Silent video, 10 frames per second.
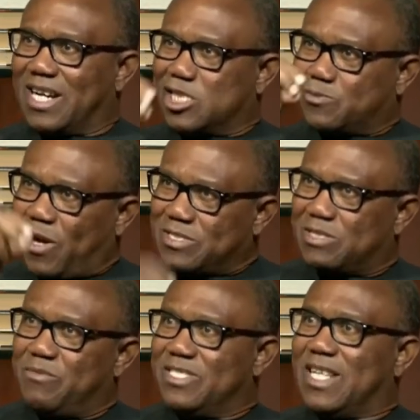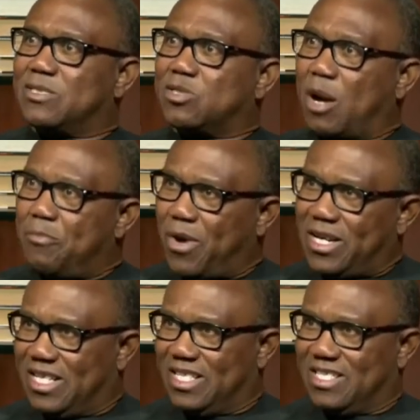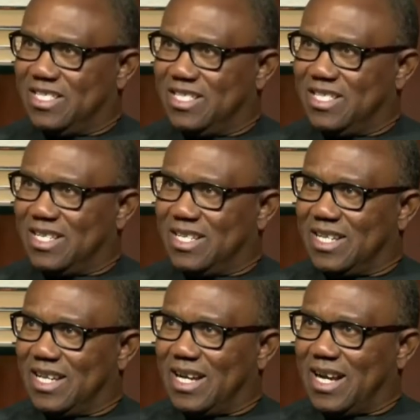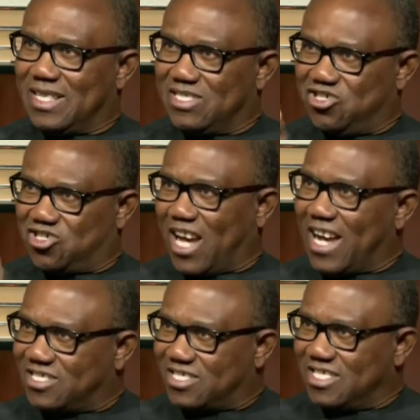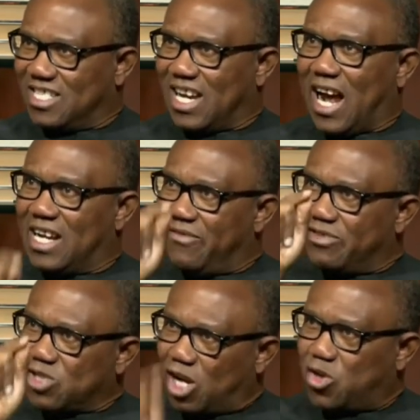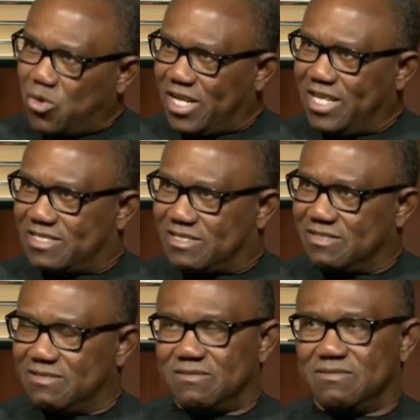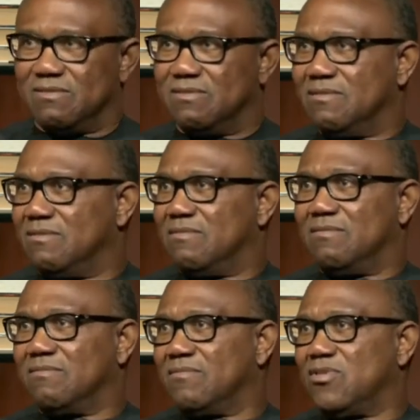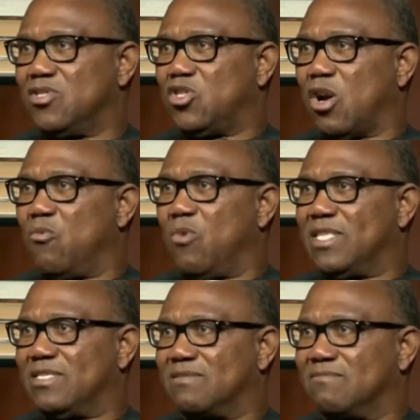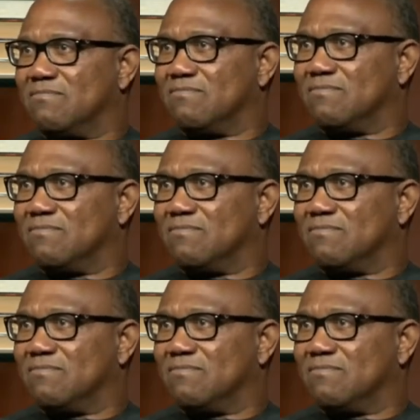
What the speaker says: Responsible is that somebody is in charge, and if he's not doing it, don't wait.